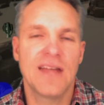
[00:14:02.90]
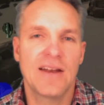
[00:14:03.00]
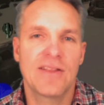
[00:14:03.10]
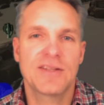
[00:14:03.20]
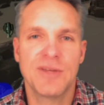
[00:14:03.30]

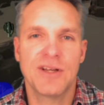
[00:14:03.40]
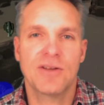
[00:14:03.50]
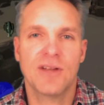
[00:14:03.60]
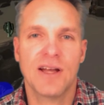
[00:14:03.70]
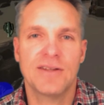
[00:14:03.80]
that's being
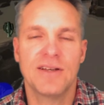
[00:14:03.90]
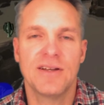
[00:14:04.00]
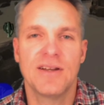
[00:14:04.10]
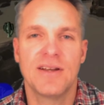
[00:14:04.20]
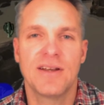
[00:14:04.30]

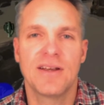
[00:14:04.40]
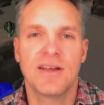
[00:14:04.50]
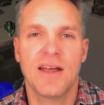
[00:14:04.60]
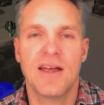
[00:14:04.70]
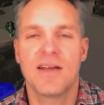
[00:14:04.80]
collected
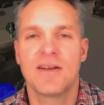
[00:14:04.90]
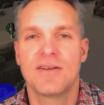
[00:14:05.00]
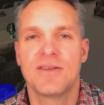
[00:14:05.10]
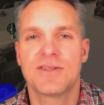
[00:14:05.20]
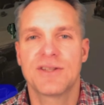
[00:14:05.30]

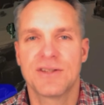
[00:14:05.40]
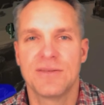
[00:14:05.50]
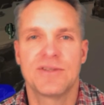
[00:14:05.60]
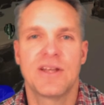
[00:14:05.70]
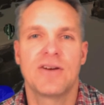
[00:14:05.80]
and the
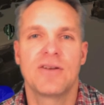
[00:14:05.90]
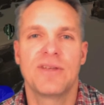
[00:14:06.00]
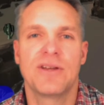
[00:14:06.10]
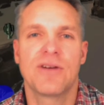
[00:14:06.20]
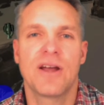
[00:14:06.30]
systems that are
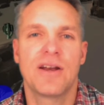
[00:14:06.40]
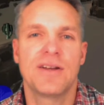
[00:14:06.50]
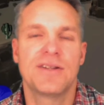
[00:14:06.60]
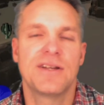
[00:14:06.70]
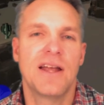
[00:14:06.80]
being created
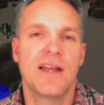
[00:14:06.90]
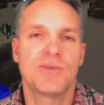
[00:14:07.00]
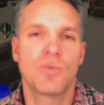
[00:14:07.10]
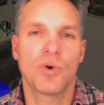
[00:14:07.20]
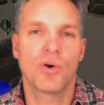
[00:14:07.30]
in today's
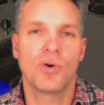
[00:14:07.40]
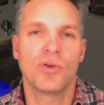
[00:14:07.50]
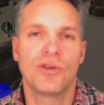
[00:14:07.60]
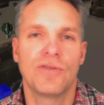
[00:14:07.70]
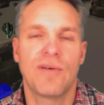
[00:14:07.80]

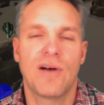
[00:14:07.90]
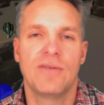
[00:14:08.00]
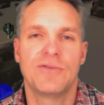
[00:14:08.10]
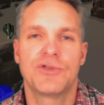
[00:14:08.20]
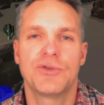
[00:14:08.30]
world
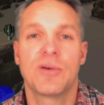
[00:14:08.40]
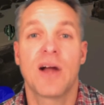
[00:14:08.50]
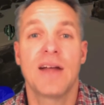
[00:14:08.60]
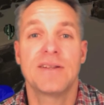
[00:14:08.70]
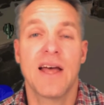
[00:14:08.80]
of super
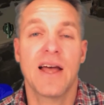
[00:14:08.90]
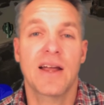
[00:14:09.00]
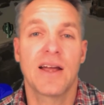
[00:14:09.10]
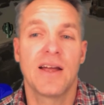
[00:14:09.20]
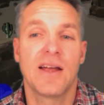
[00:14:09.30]
high
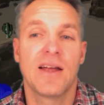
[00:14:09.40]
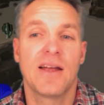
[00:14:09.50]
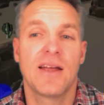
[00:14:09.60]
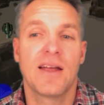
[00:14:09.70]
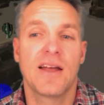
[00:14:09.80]
tech,
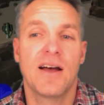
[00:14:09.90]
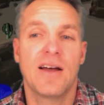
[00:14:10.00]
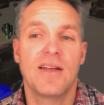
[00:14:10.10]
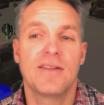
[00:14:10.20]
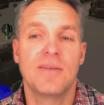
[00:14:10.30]

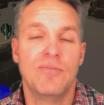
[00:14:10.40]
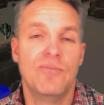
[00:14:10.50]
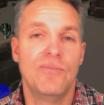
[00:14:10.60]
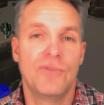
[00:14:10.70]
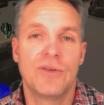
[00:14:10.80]
to
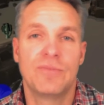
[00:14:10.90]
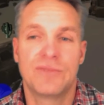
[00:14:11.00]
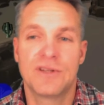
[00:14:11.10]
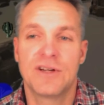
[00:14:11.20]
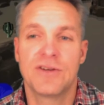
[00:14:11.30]

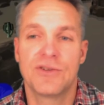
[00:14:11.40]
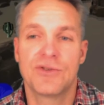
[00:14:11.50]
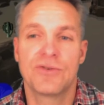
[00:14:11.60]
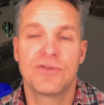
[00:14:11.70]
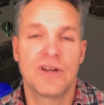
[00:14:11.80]
tell you the
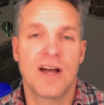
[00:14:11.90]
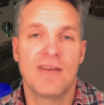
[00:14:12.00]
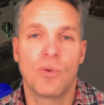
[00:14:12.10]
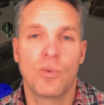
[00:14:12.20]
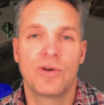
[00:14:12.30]
truth, the
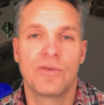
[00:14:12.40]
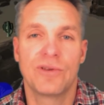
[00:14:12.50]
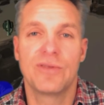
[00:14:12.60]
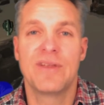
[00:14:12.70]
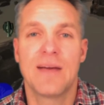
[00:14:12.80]
novel wouldn't
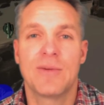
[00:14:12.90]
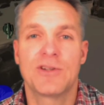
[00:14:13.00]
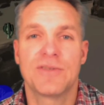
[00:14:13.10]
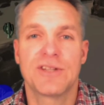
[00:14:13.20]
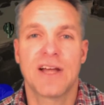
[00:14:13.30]
really be that much
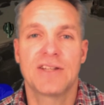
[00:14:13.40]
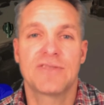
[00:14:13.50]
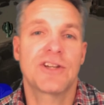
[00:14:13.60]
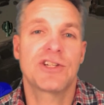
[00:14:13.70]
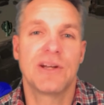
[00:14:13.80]
of a science
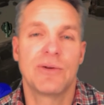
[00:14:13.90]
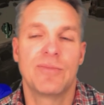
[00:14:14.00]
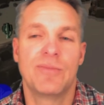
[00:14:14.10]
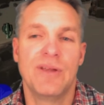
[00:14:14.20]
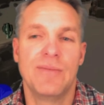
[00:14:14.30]
fiction. It
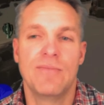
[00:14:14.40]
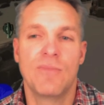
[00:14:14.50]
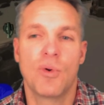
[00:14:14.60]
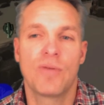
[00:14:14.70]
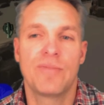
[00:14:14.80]
would be
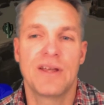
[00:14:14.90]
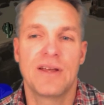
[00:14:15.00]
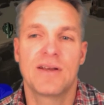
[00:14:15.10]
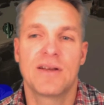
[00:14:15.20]
more being,